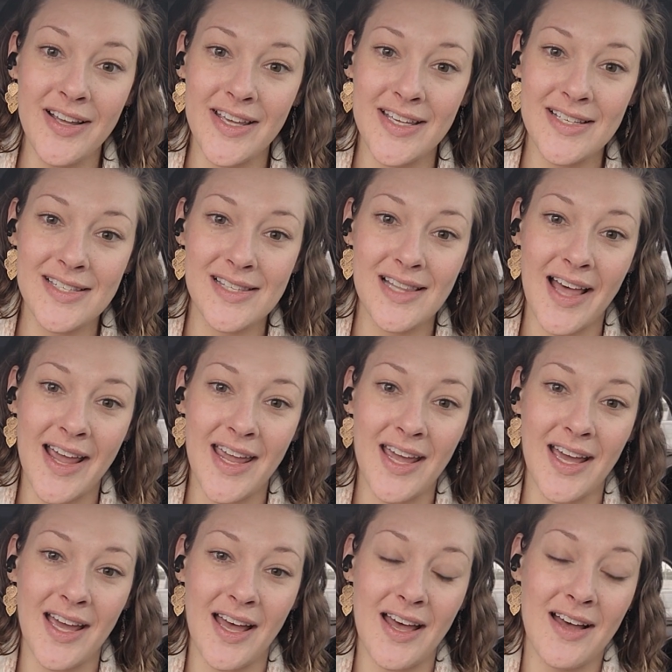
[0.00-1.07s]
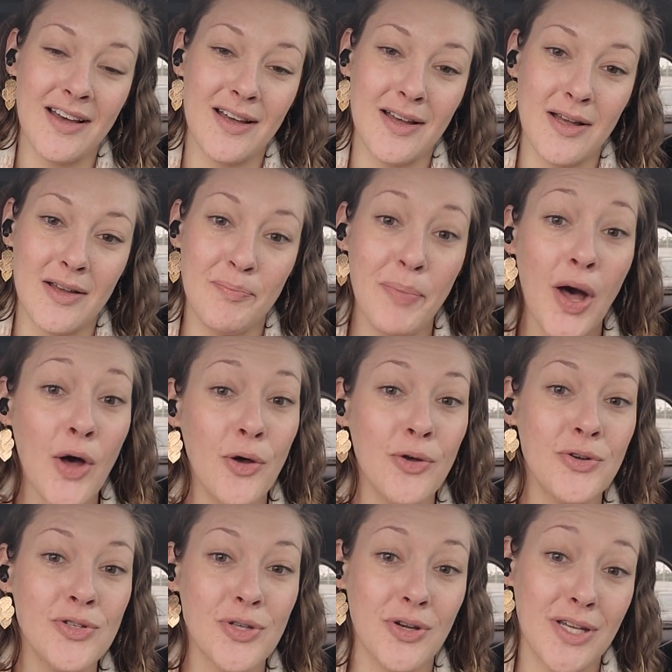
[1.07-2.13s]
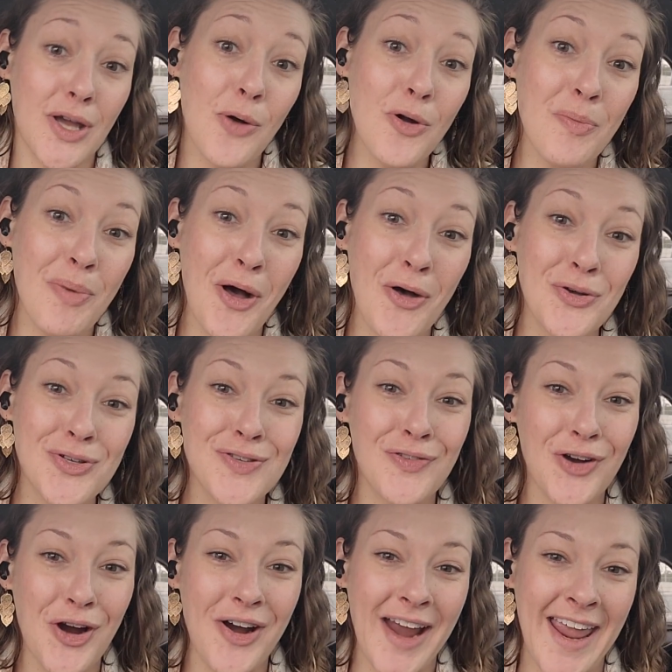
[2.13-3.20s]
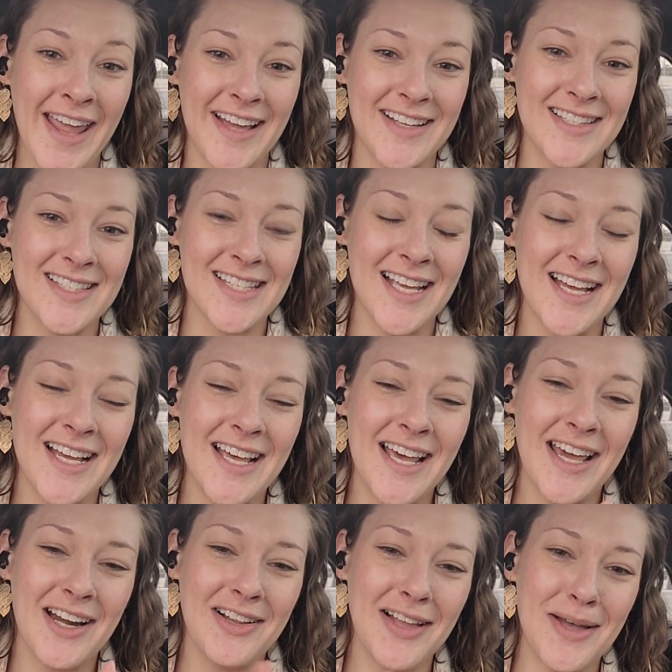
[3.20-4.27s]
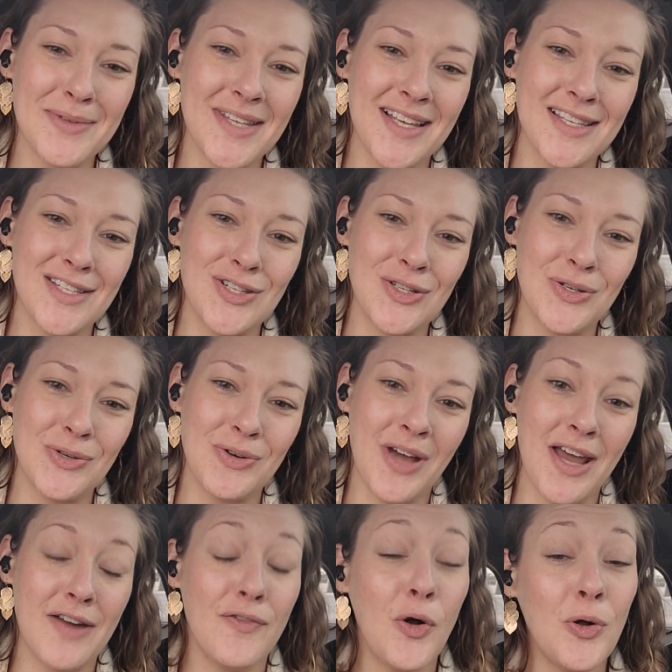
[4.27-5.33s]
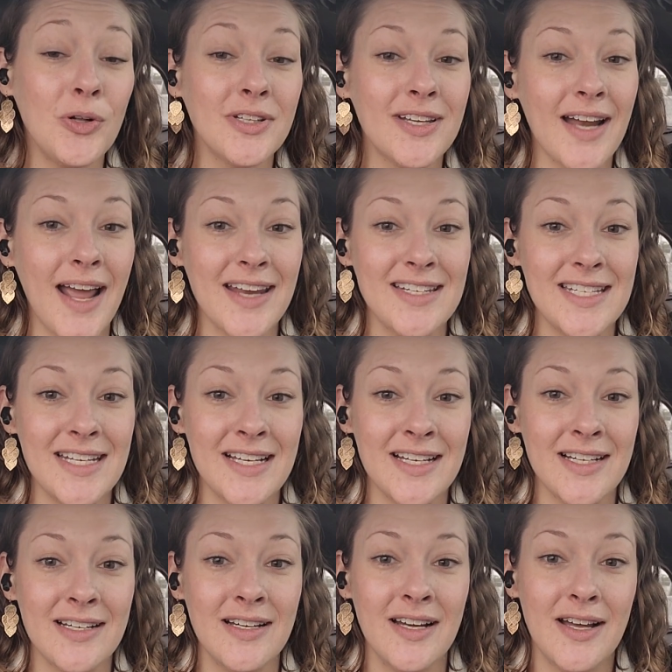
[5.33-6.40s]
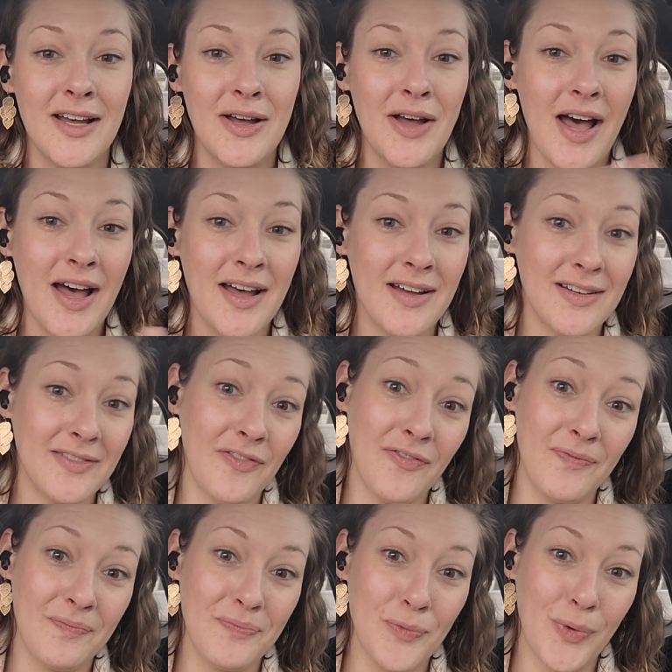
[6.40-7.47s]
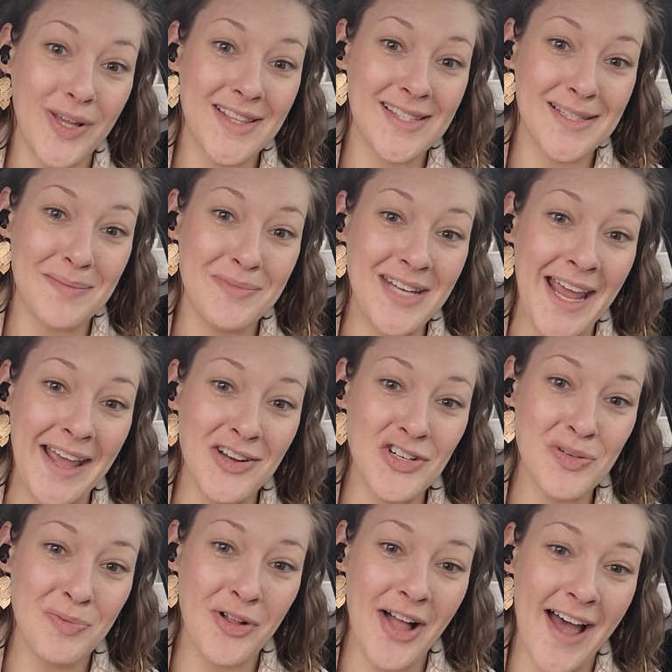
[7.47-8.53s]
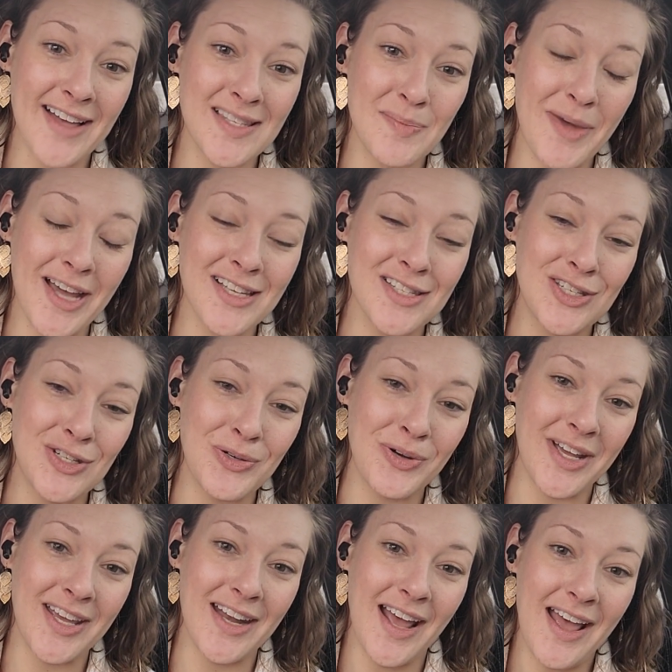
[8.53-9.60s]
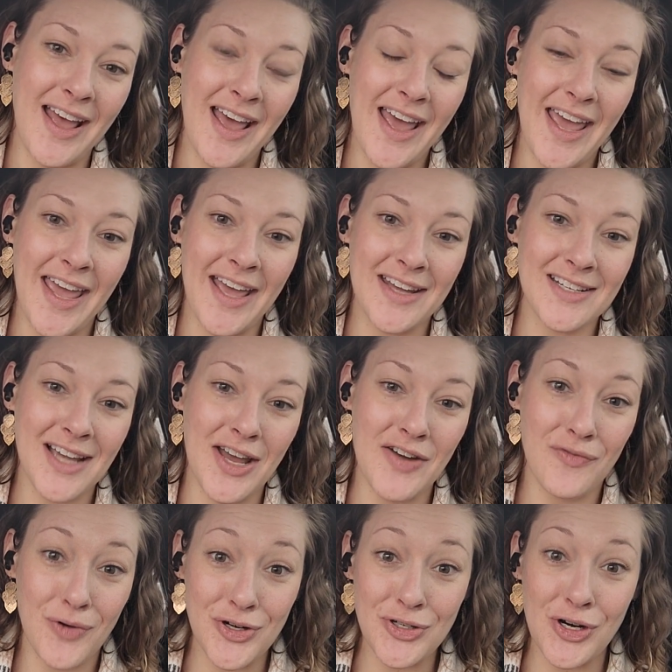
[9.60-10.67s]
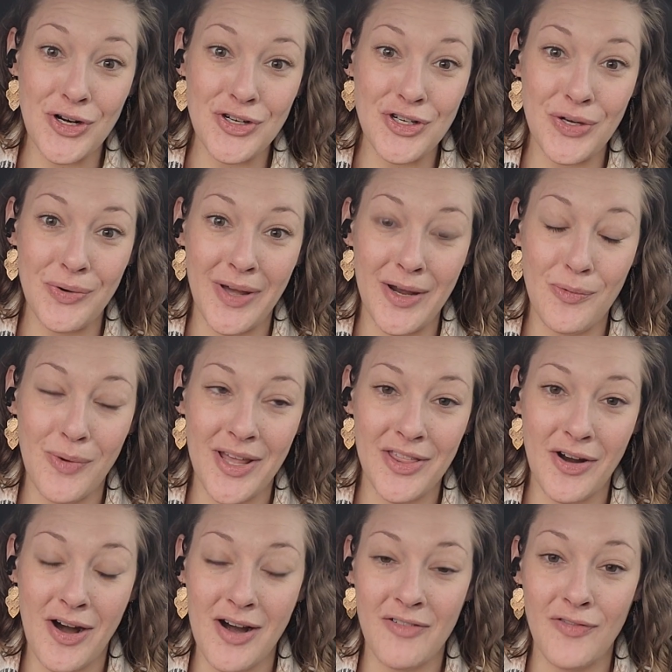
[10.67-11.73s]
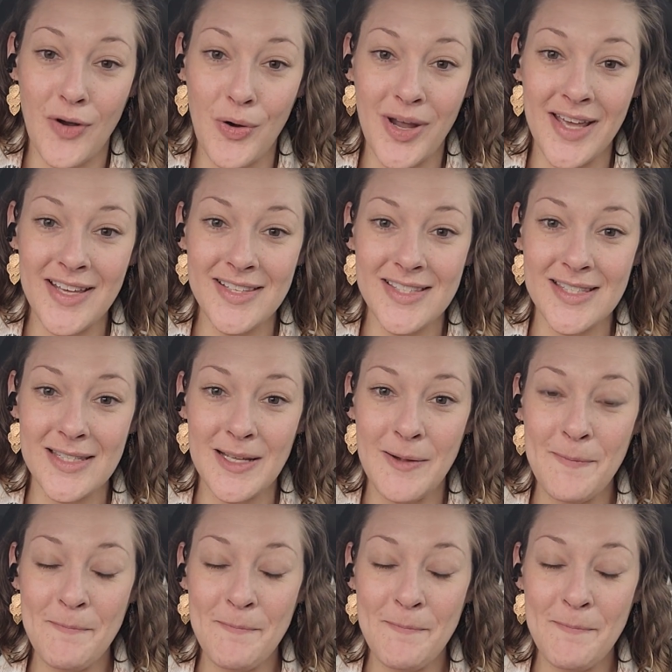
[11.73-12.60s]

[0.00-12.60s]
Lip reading: is like a pose, a yoga pose for our hands. It allows us to kind of hold an idea with some tangible aspects to it and kind of return to it with our focus.